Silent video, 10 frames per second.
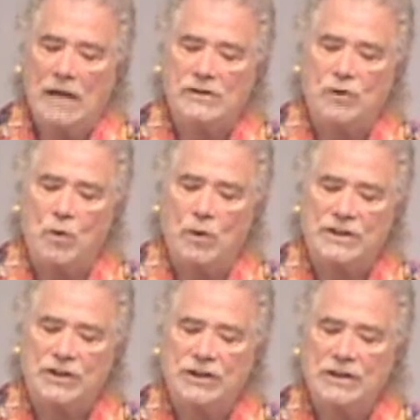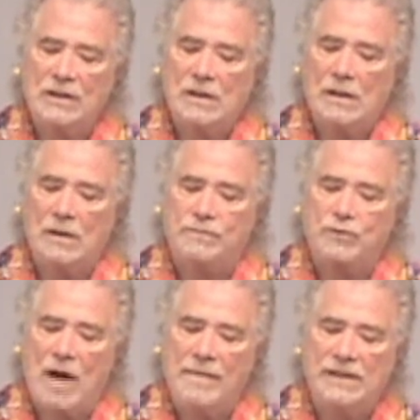a torch, a
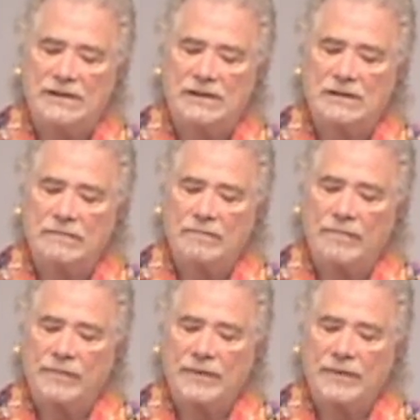promise.